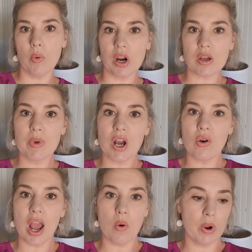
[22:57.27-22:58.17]
Where can we go
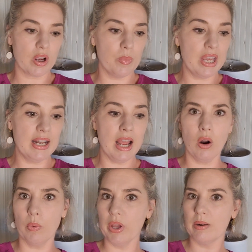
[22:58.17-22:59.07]
now? Where can we eat now?
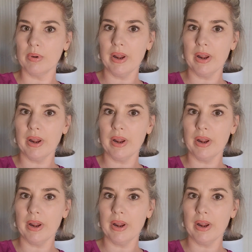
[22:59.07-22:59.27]
Are we gonna be